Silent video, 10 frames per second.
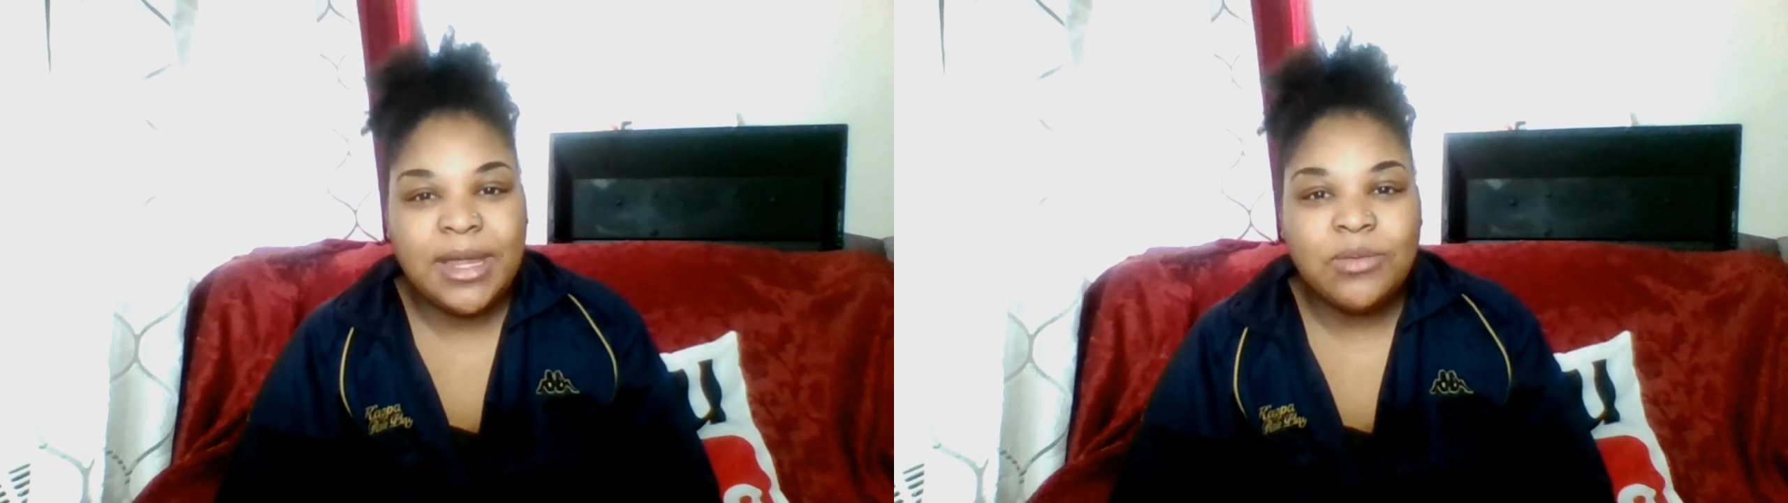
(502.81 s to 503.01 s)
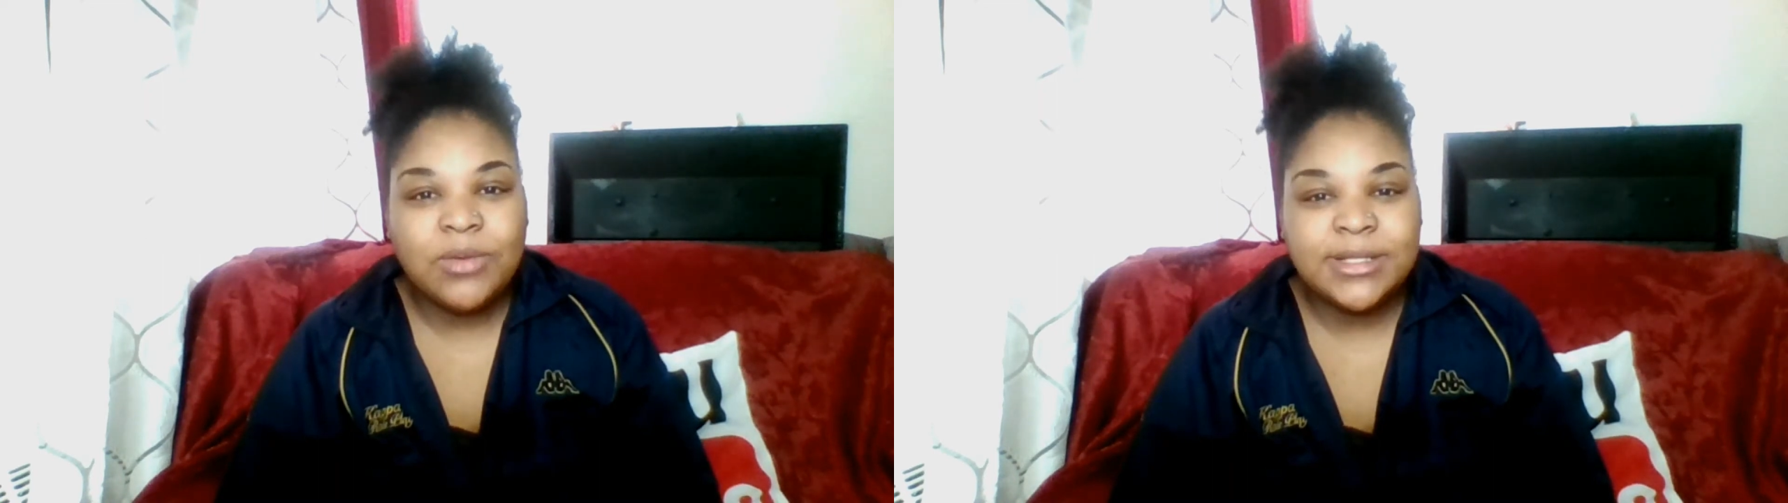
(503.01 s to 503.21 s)

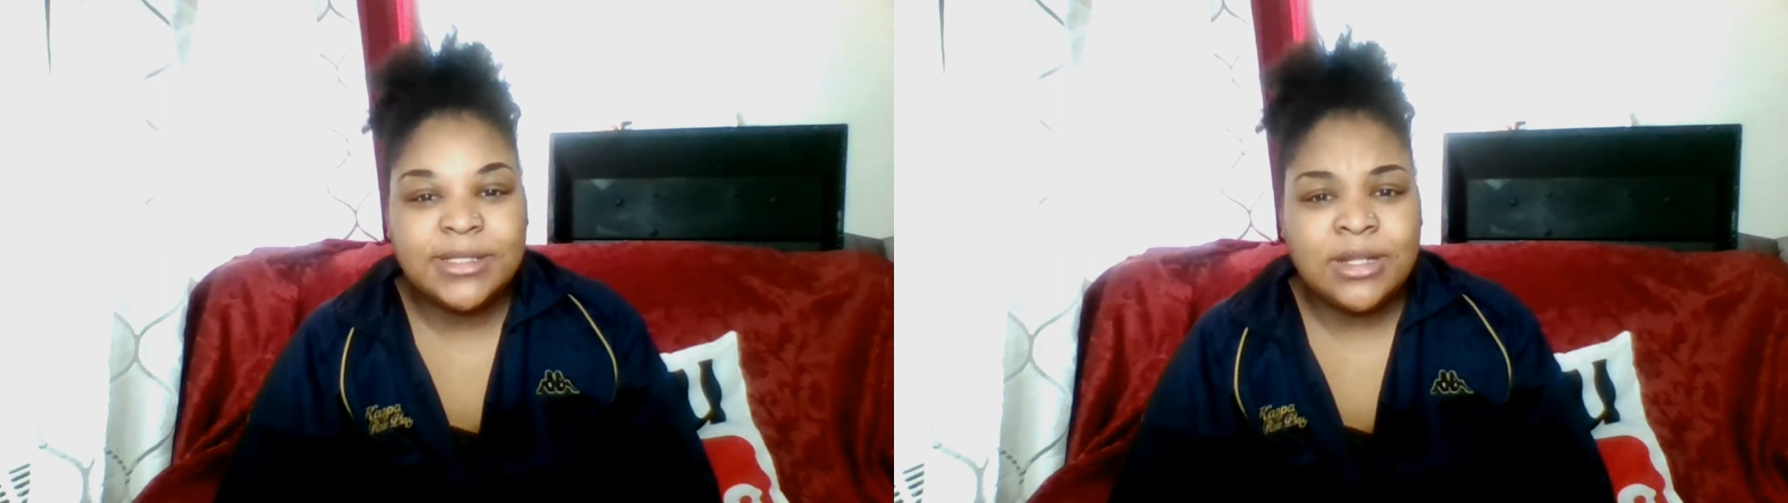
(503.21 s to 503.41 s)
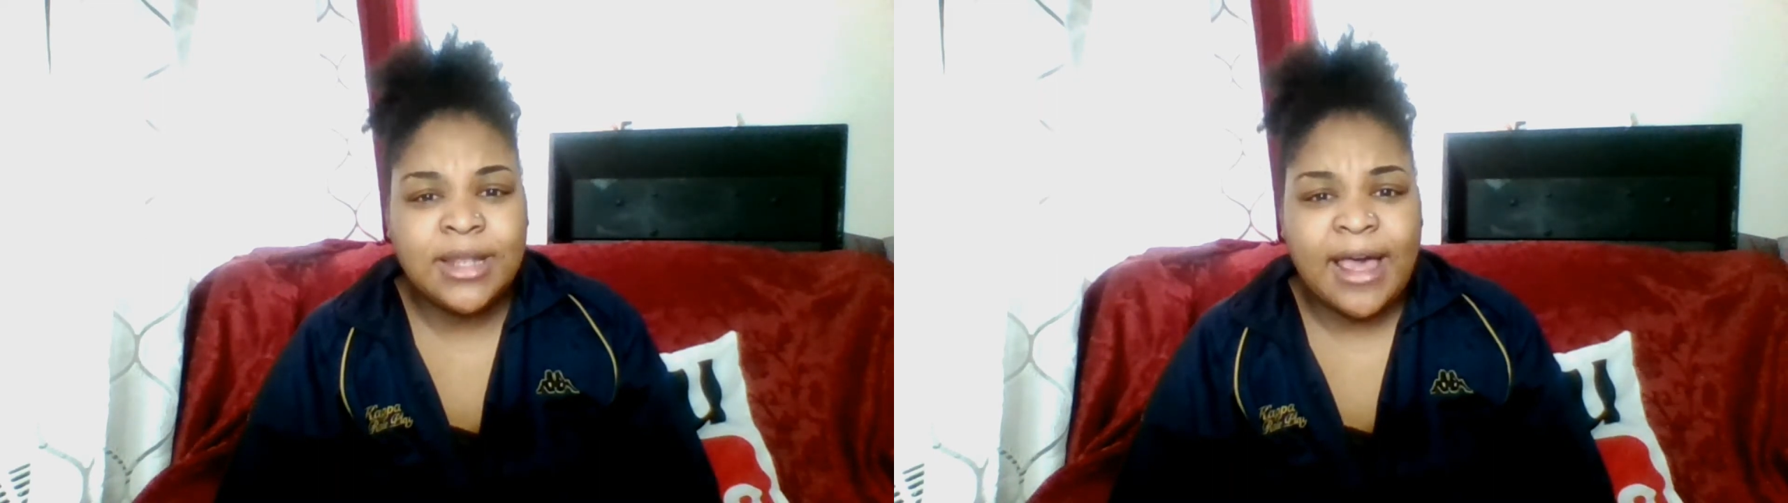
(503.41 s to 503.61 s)
and
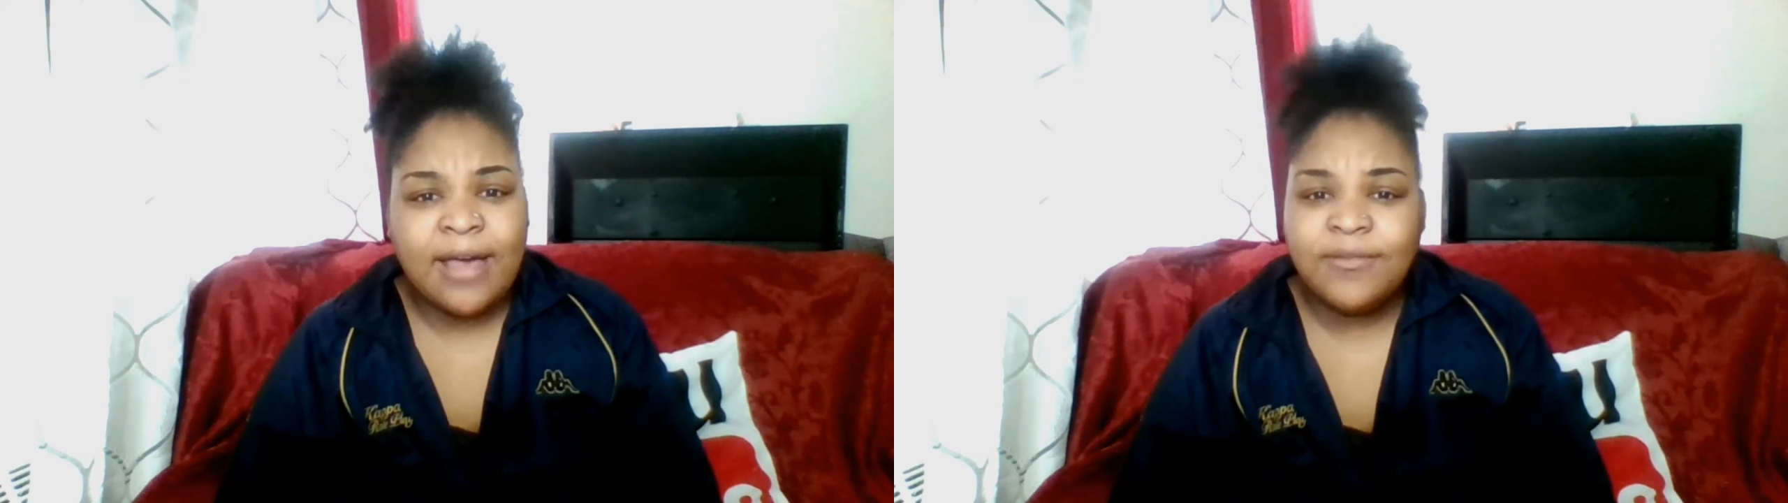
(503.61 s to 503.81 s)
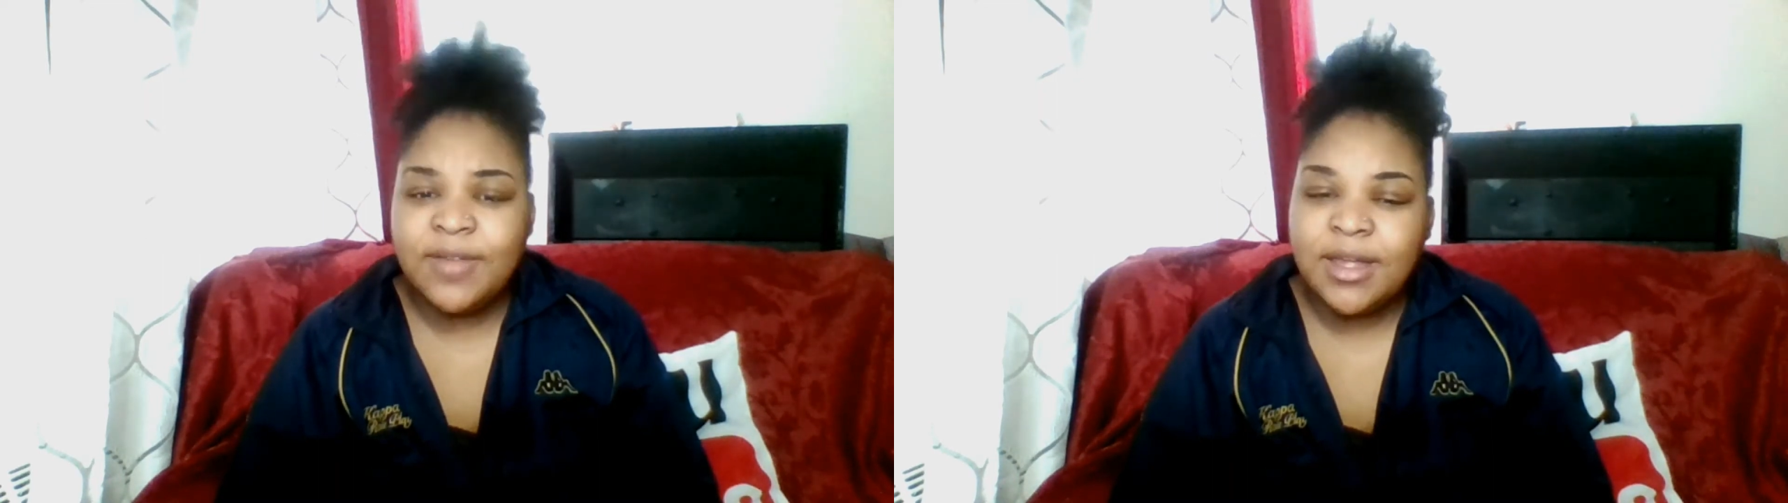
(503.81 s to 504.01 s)
was
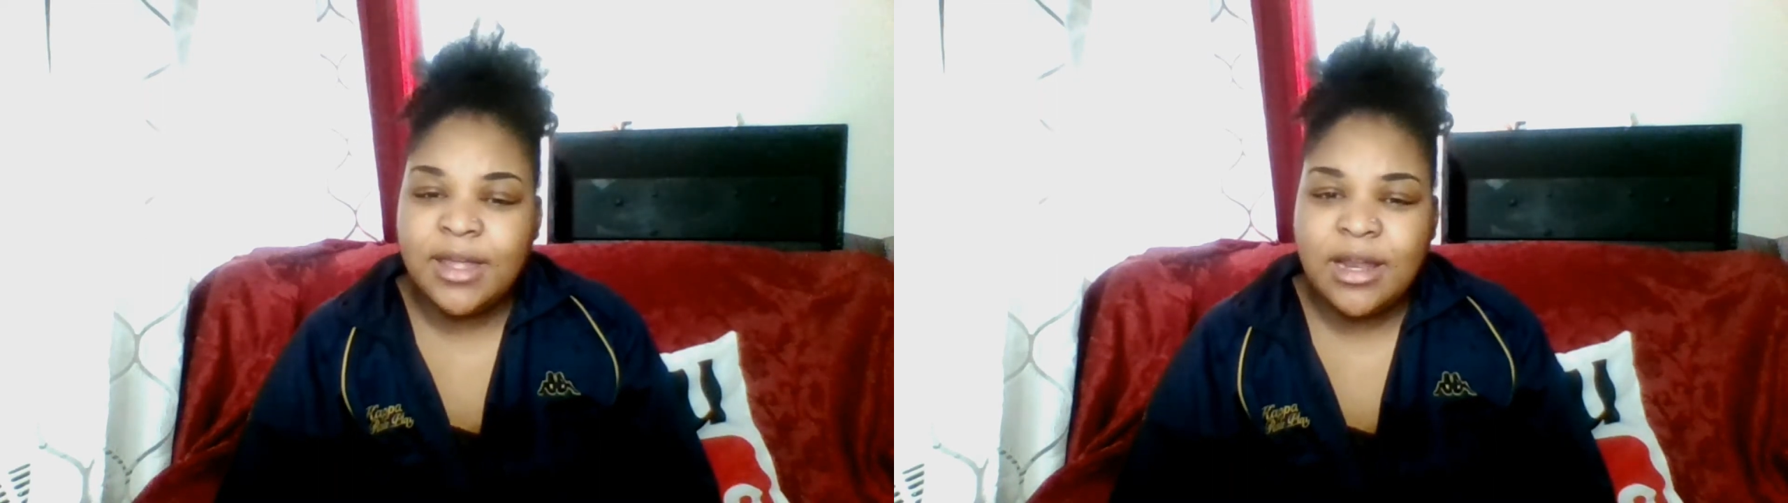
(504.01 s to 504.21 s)
laughing,